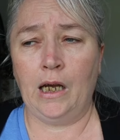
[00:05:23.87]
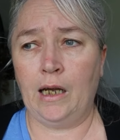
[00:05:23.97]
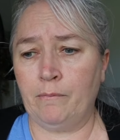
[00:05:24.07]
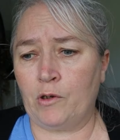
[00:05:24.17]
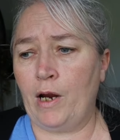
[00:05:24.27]

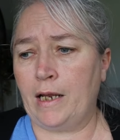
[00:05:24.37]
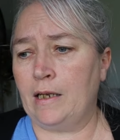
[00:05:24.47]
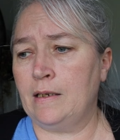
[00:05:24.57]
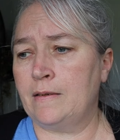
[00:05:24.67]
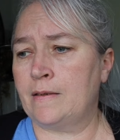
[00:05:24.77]
um,
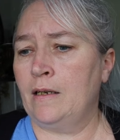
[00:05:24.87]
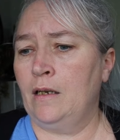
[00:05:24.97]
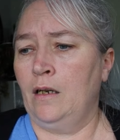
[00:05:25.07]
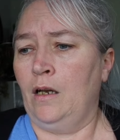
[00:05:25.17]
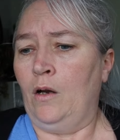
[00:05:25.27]
crackers.
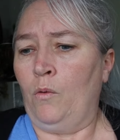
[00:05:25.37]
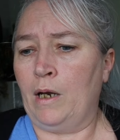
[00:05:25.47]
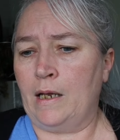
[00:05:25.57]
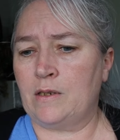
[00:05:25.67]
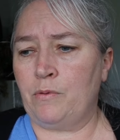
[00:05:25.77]

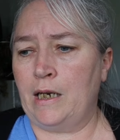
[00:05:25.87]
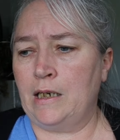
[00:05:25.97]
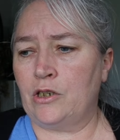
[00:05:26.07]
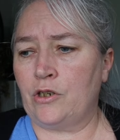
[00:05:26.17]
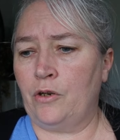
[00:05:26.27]
What else do I
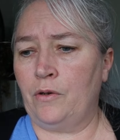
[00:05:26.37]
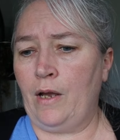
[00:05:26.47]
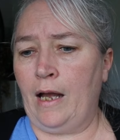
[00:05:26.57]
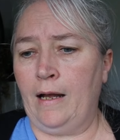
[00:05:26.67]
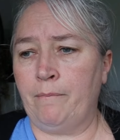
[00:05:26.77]
need to
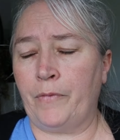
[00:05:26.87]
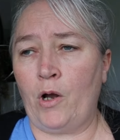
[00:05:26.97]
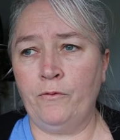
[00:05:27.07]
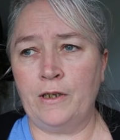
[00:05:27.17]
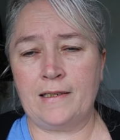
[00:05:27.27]
do? Um,
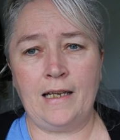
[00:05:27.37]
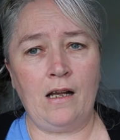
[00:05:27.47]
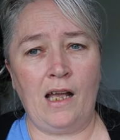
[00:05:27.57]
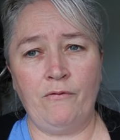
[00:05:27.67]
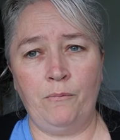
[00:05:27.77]

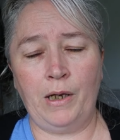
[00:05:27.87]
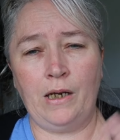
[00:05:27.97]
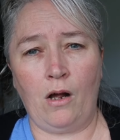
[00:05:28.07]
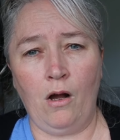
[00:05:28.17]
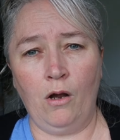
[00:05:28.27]
obviously I haven't
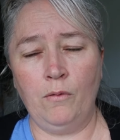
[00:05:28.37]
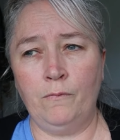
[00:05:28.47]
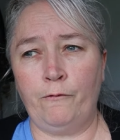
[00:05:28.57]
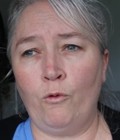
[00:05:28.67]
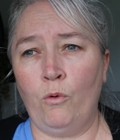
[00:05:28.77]
been at
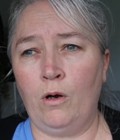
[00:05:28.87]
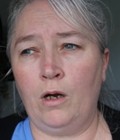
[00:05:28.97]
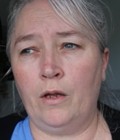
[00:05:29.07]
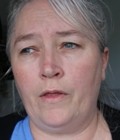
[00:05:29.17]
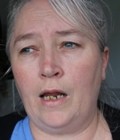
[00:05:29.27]
home
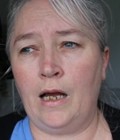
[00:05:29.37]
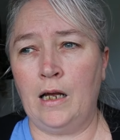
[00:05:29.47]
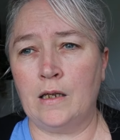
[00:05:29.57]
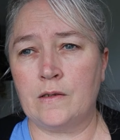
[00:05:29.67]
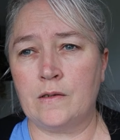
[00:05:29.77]
for the
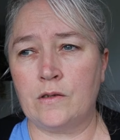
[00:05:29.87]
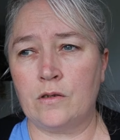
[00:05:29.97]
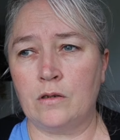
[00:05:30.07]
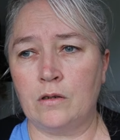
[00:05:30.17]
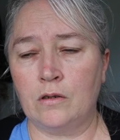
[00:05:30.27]

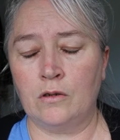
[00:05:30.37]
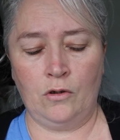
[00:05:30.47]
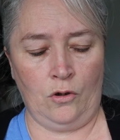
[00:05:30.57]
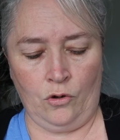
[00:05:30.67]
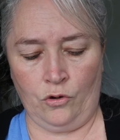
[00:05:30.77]
last
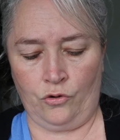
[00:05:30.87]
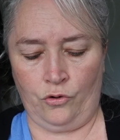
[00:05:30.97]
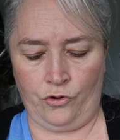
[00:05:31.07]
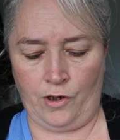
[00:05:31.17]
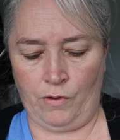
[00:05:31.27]

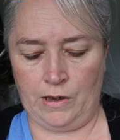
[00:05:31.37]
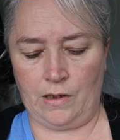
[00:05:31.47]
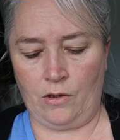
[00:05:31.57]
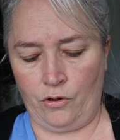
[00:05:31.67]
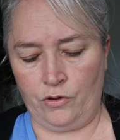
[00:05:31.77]
Tuesday,
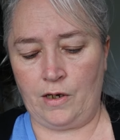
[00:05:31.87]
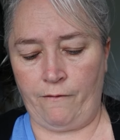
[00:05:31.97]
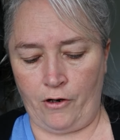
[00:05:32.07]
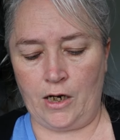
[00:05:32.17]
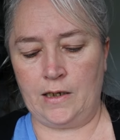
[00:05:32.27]
Wednesday, Thursday,
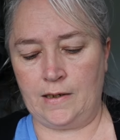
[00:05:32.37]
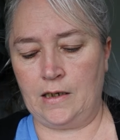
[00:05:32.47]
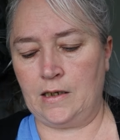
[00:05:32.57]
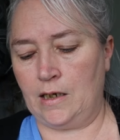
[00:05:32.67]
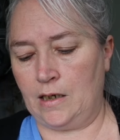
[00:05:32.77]
Friday,
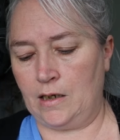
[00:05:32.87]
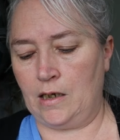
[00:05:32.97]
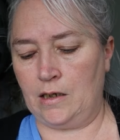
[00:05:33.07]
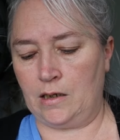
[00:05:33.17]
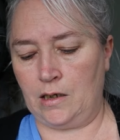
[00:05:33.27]
Saturday,
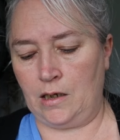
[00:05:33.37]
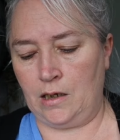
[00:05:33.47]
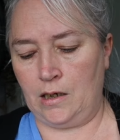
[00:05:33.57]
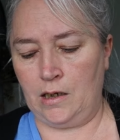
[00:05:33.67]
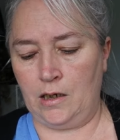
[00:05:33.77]

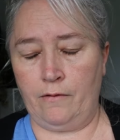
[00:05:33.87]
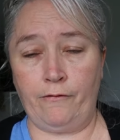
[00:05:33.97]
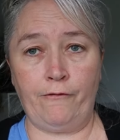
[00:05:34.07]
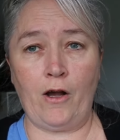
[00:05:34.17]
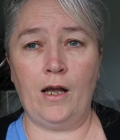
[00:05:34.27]
uh,
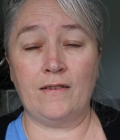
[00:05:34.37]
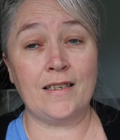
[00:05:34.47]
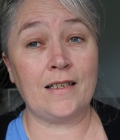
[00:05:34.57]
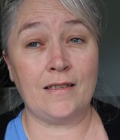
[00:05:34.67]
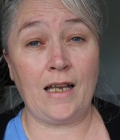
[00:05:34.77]
five,
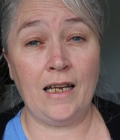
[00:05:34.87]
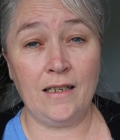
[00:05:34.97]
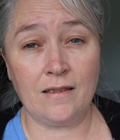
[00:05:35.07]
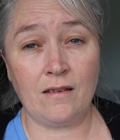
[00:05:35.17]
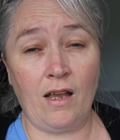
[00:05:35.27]
six
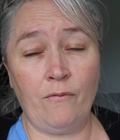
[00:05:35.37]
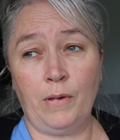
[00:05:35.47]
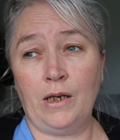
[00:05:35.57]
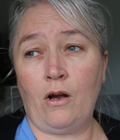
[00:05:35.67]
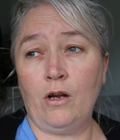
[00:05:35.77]
days. I haven't
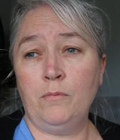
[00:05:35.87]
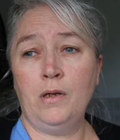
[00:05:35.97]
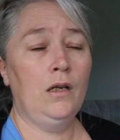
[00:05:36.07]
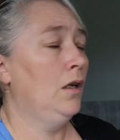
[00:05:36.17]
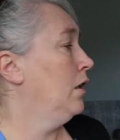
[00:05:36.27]
been home.